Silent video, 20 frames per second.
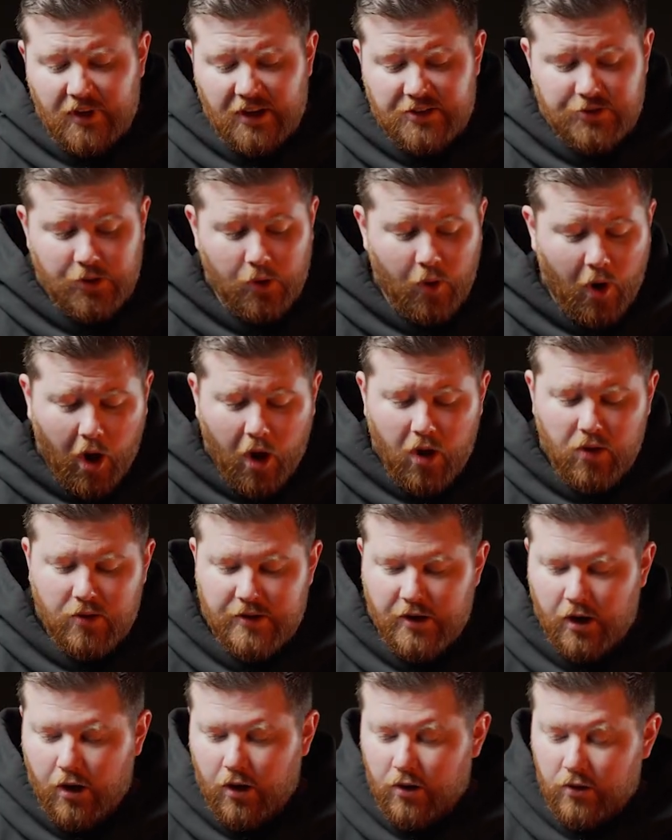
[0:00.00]
So all
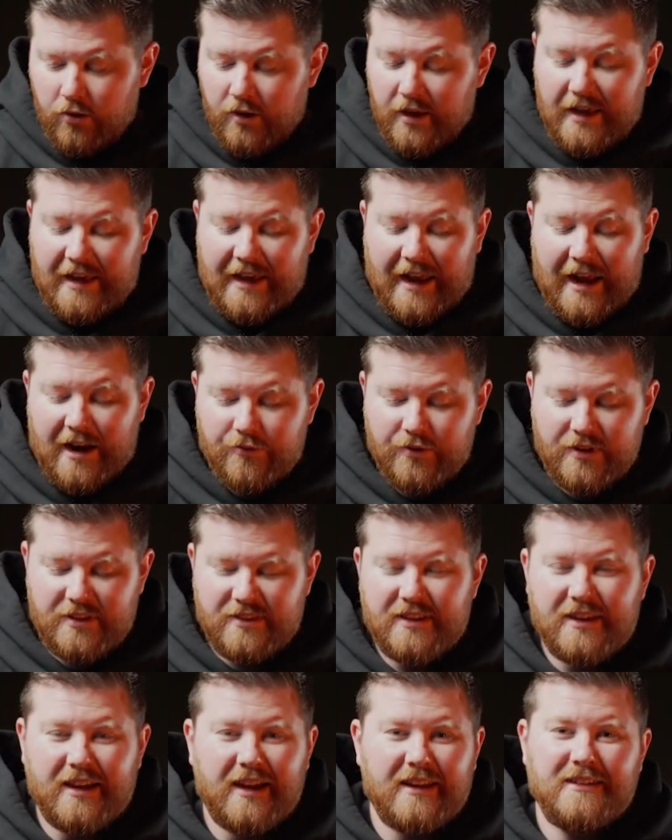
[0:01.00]
in all,
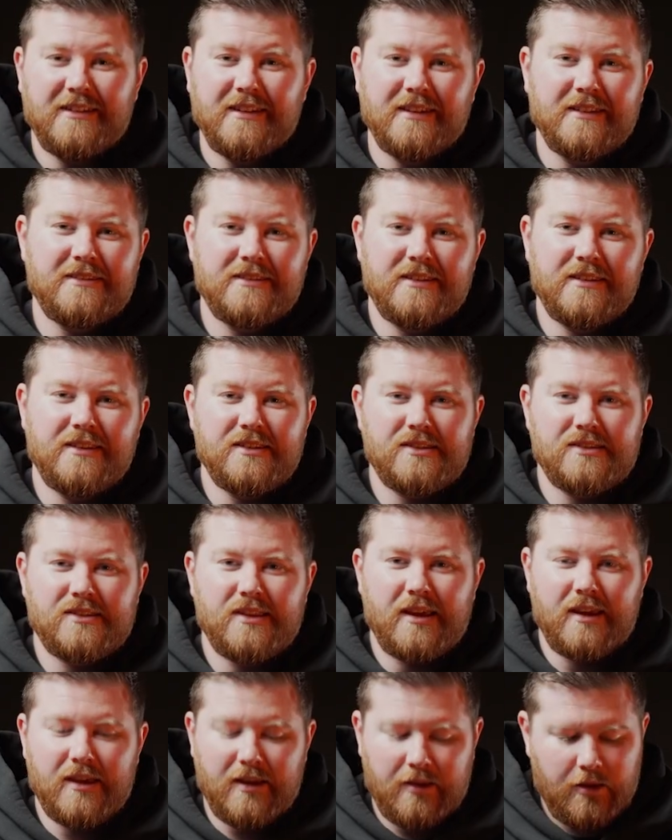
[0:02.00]
everything I did to this
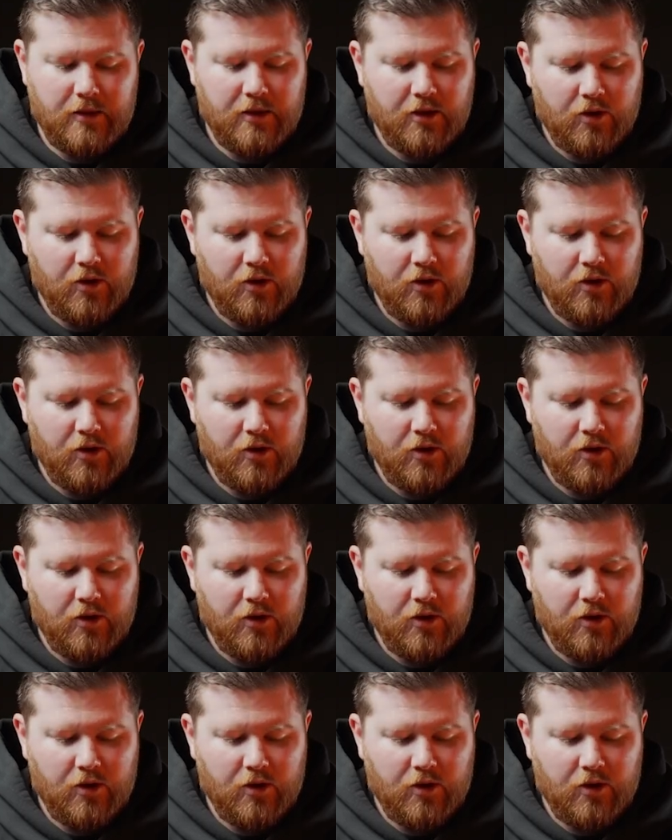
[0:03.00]
thing